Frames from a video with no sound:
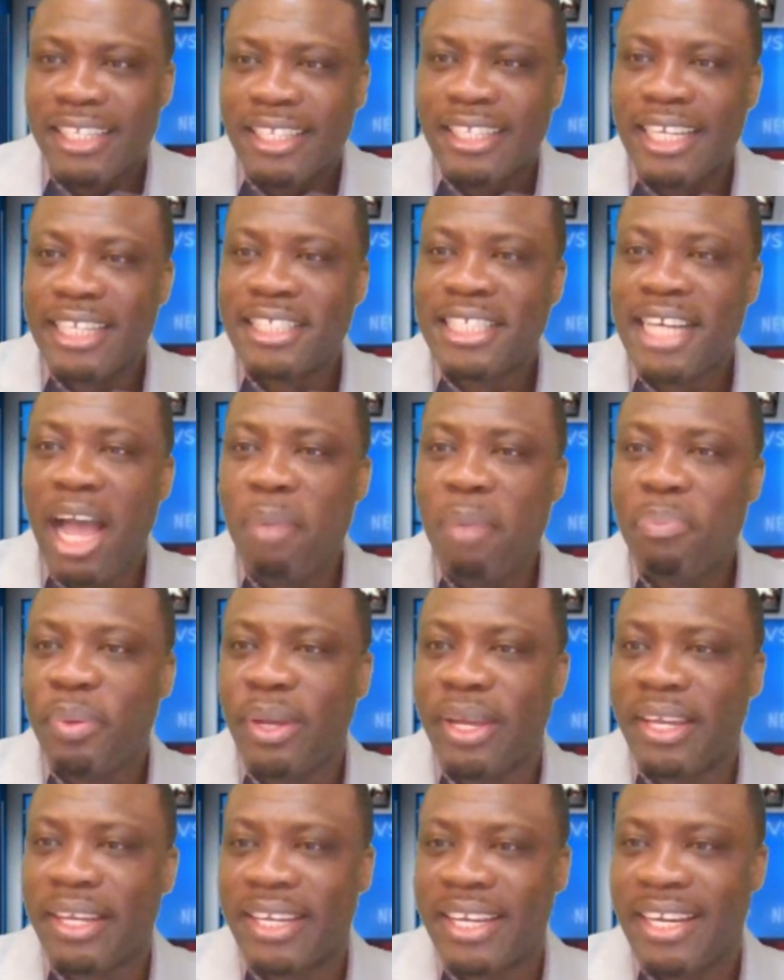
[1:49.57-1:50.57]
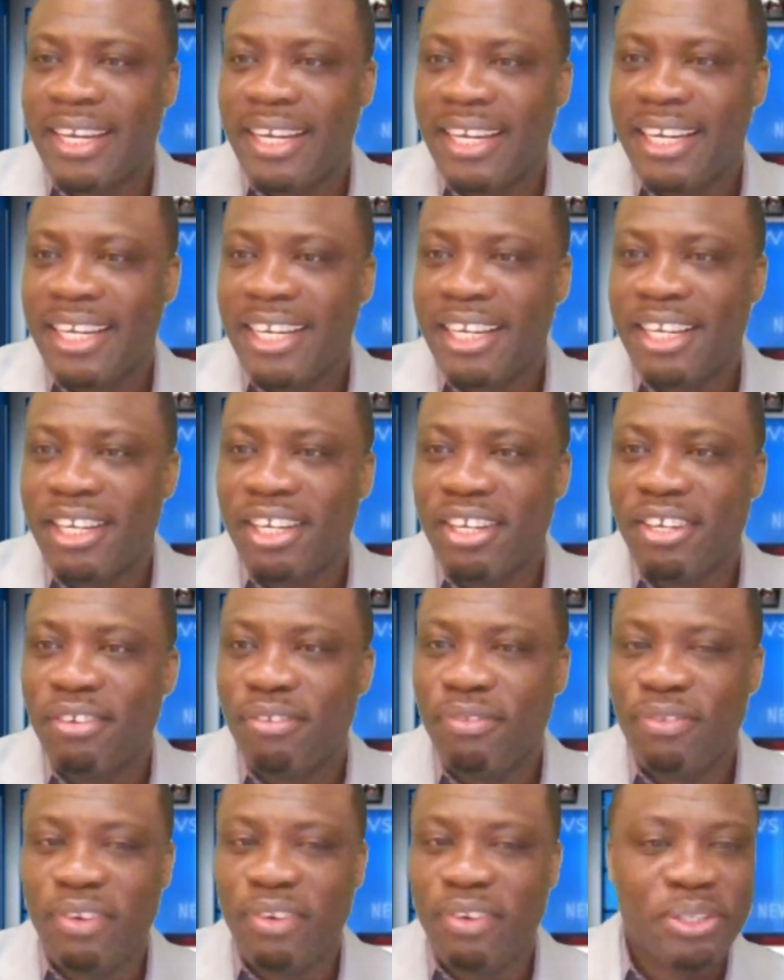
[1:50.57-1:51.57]
The topic
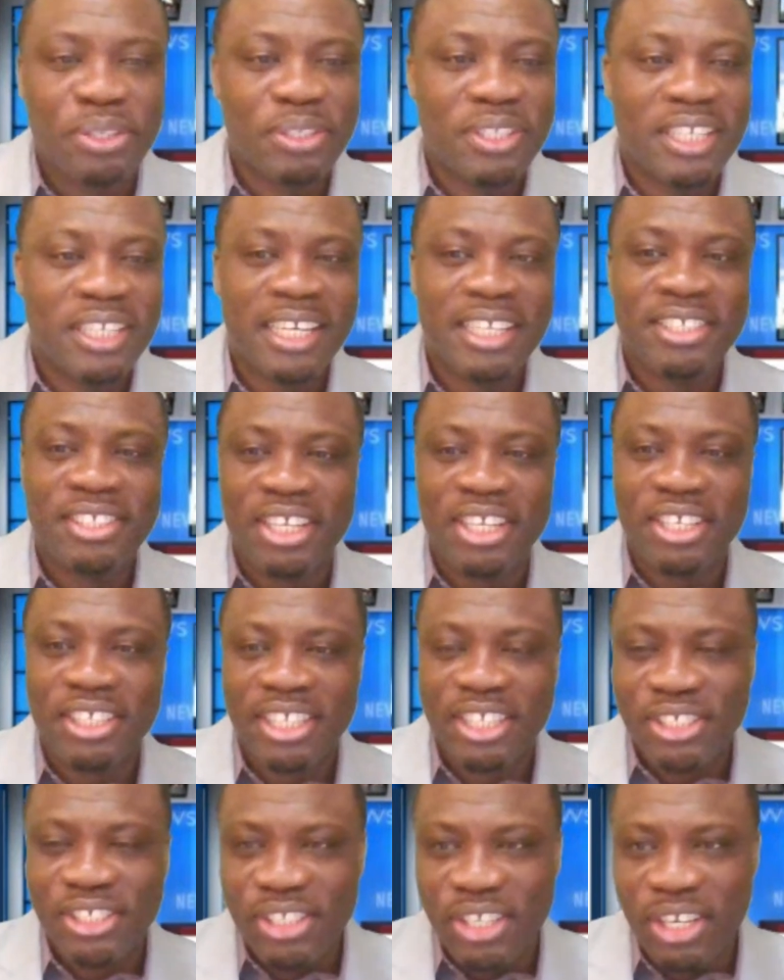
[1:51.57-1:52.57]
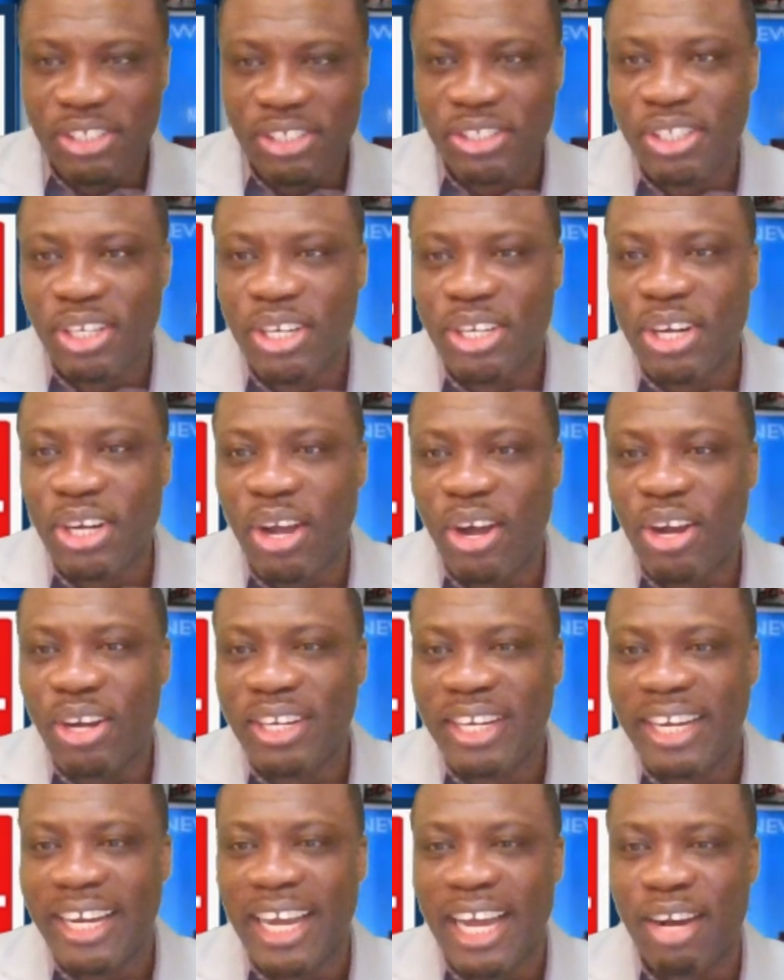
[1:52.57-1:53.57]
for today's discussion
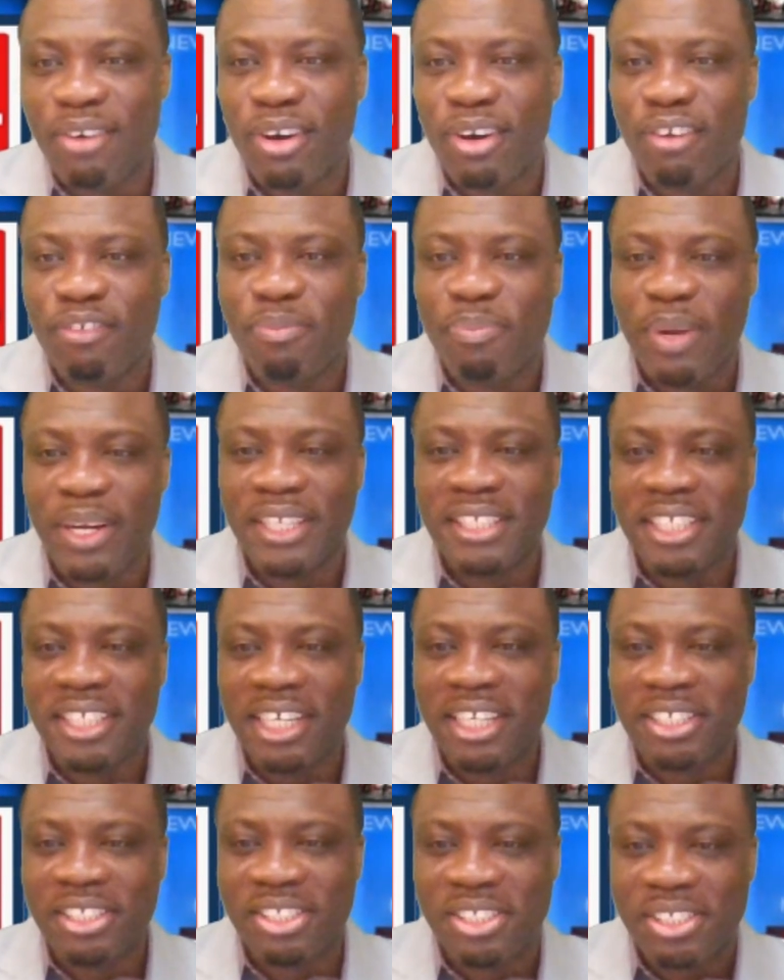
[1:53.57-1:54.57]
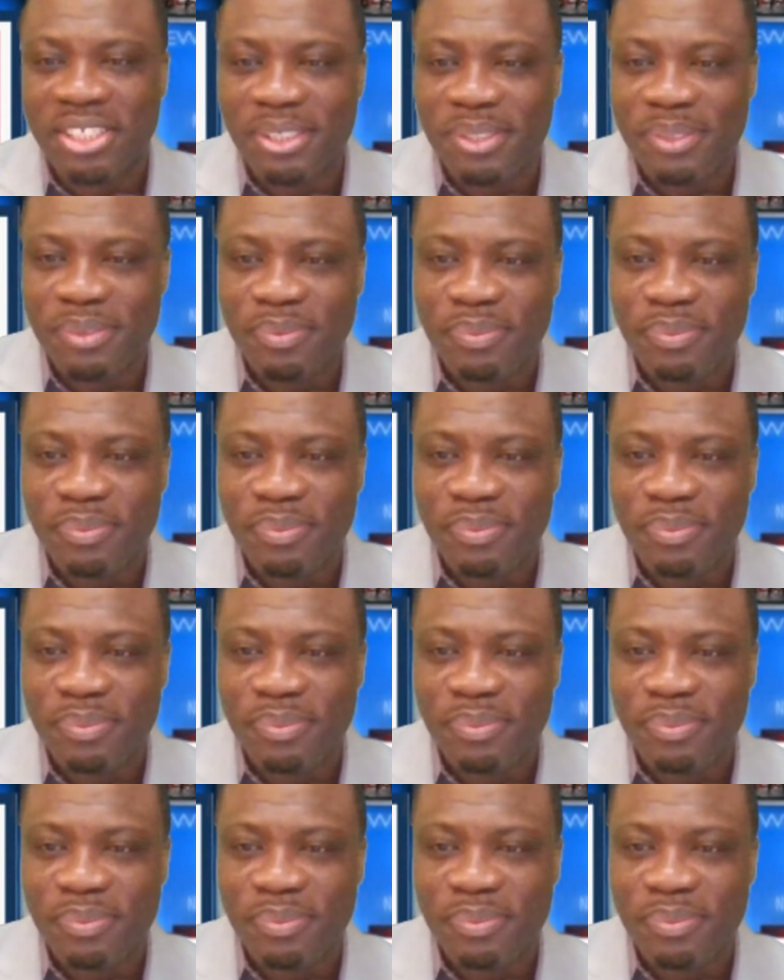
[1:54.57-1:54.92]
on the Hour of Politics: